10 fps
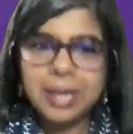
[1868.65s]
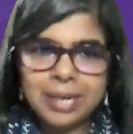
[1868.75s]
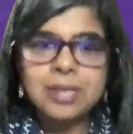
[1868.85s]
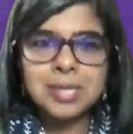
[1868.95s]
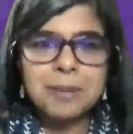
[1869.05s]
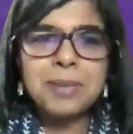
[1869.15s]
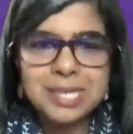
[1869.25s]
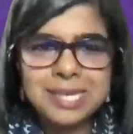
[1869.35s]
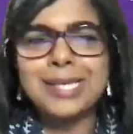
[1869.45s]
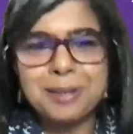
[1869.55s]
Can I just come
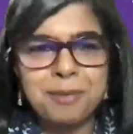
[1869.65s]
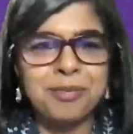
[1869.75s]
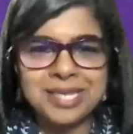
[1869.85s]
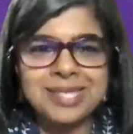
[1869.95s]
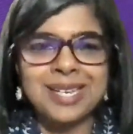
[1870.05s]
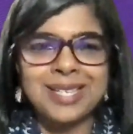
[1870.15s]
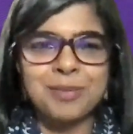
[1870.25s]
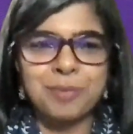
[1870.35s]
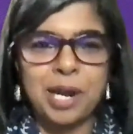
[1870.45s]
and say some of these things